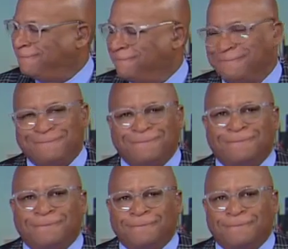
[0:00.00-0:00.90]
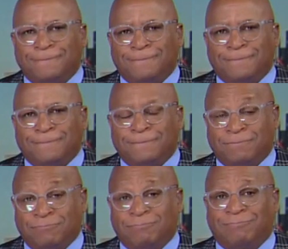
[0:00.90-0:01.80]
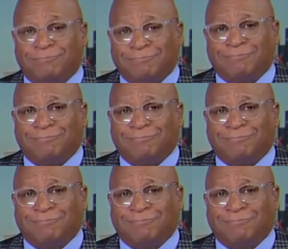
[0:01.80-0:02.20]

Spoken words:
This person isn't speaking.